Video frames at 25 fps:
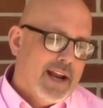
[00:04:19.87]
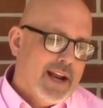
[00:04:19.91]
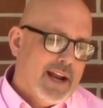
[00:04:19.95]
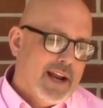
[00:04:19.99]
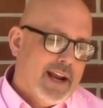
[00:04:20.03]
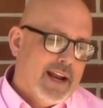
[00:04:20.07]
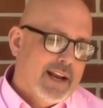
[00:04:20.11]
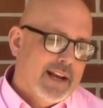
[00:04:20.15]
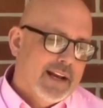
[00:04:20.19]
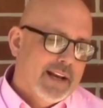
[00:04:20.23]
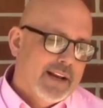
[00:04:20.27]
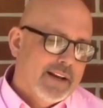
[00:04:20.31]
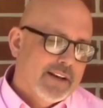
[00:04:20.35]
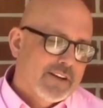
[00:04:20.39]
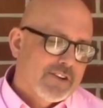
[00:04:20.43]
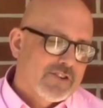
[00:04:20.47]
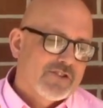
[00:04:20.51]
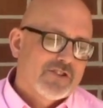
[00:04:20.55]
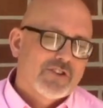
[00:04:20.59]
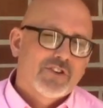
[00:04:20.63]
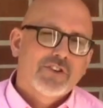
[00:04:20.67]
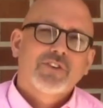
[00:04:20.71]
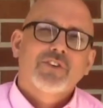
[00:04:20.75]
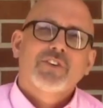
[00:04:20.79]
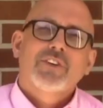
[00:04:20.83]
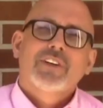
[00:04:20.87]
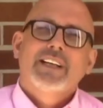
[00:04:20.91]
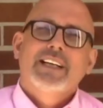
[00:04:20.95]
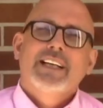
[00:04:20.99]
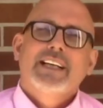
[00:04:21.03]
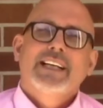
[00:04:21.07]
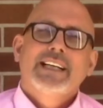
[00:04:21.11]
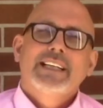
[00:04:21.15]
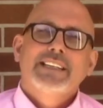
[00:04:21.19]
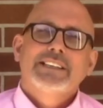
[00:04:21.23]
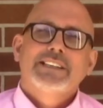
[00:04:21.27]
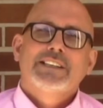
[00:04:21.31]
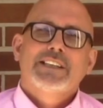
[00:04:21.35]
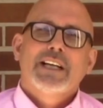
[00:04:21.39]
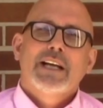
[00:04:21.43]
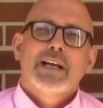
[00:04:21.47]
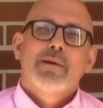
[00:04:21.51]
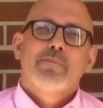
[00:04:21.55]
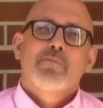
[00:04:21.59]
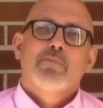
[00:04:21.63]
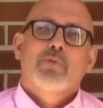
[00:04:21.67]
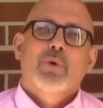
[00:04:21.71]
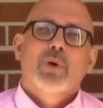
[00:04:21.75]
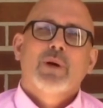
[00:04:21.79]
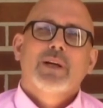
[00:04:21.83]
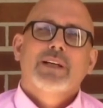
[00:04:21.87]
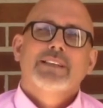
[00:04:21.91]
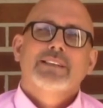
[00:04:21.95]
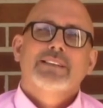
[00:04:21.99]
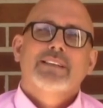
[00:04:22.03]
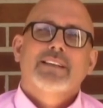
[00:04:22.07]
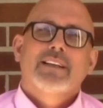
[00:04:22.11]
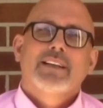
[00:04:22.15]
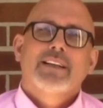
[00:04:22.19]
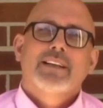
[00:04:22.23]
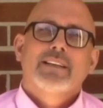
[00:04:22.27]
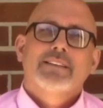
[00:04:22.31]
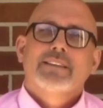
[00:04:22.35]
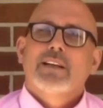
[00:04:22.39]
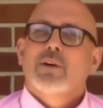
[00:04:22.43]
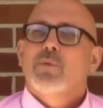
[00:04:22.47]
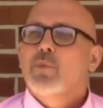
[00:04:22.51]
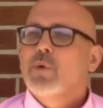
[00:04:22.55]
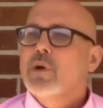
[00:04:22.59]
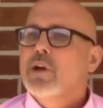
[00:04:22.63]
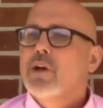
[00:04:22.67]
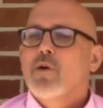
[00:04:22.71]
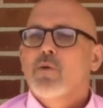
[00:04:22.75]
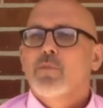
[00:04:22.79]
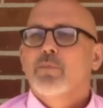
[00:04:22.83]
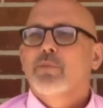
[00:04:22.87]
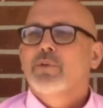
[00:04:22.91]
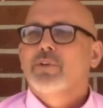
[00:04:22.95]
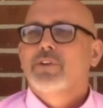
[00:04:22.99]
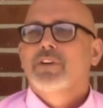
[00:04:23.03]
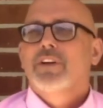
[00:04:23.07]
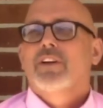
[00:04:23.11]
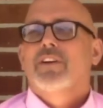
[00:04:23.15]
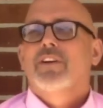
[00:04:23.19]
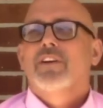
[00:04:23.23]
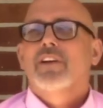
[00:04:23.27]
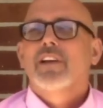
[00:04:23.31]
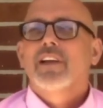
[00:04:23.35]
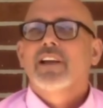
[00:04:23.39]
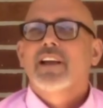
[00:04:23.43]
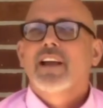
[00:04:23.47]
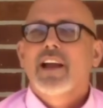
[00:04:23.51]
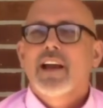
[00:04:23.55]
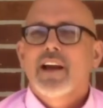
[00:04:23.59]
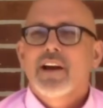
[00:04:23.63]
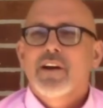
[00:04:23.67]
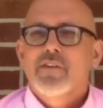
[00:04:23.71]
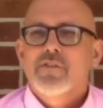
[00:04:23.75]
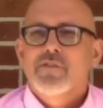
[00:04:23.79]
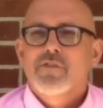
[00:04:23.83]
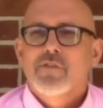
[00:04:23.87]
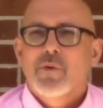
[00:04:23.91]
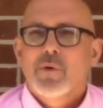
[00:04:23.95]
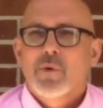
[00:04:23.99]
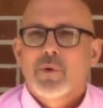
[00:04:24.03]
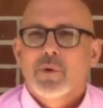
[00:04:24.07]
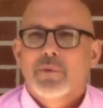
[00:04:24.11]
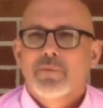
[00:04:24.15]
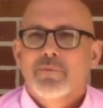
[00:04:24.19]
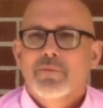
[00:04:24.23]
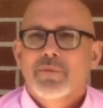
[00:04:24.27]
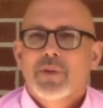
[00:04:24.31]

And certainly each day brings things that we don't particularly care for.